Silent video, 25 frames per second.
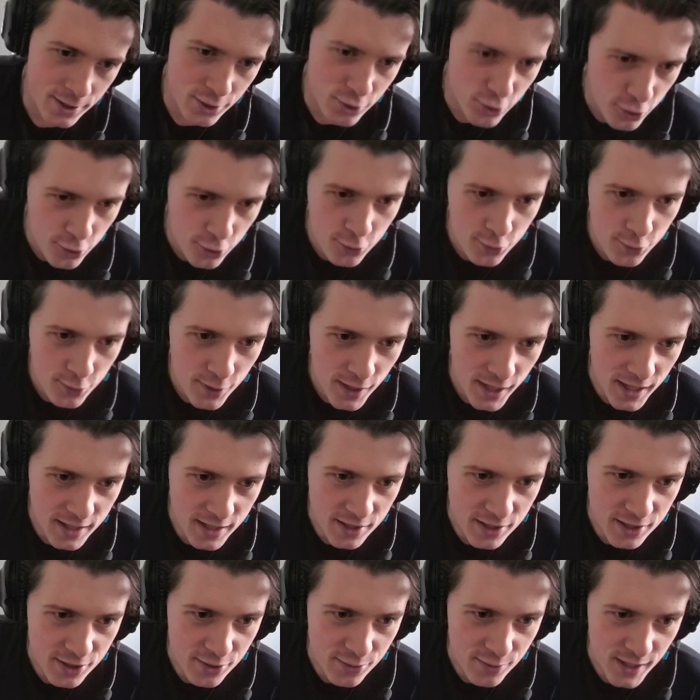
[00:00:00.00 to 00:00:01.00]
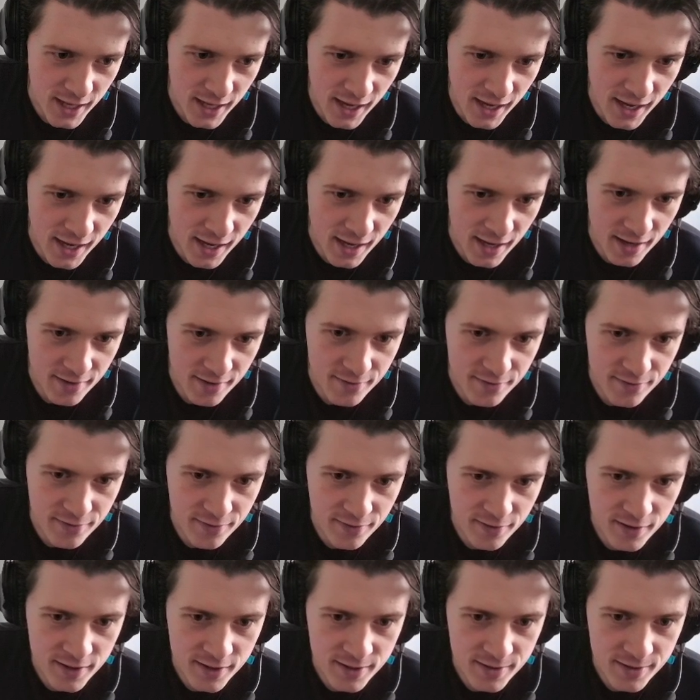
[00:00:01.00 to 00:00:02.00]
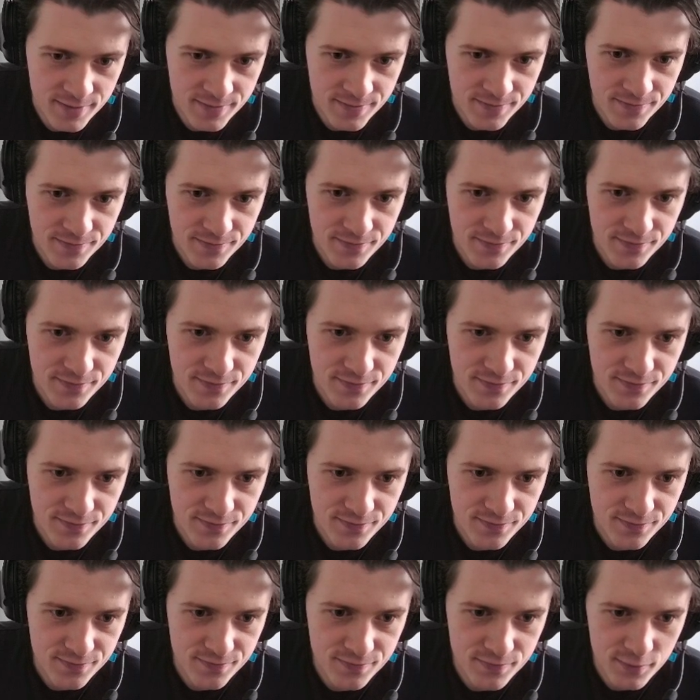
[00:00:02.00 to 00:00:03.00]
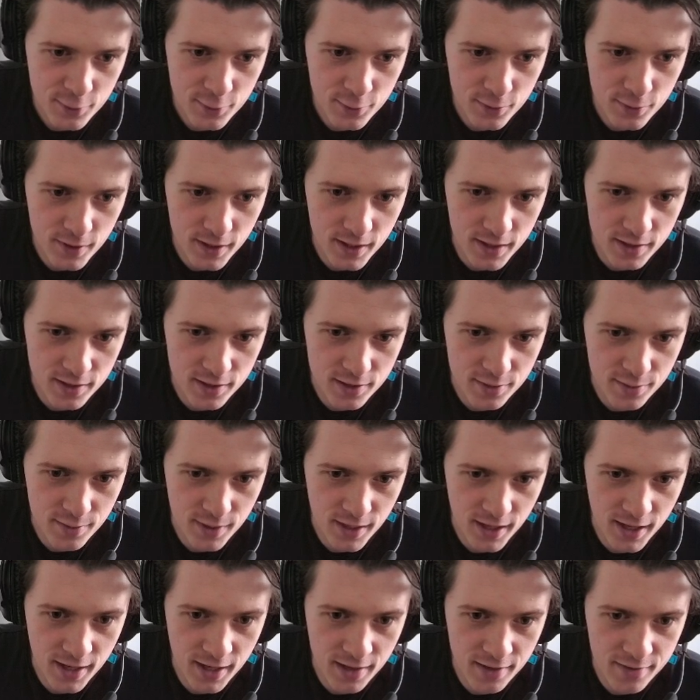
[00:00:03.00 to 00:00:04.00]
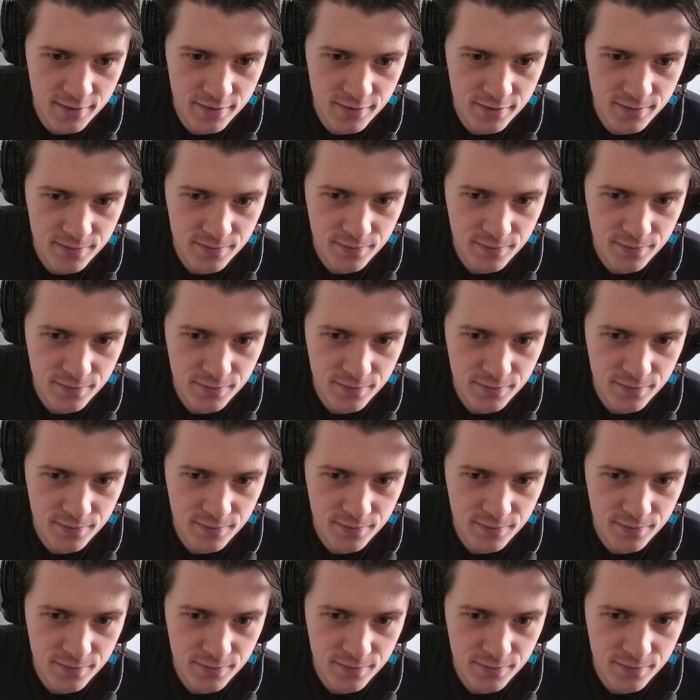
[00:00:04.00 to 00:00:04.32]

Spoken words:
Who else do we have? Who else do we have?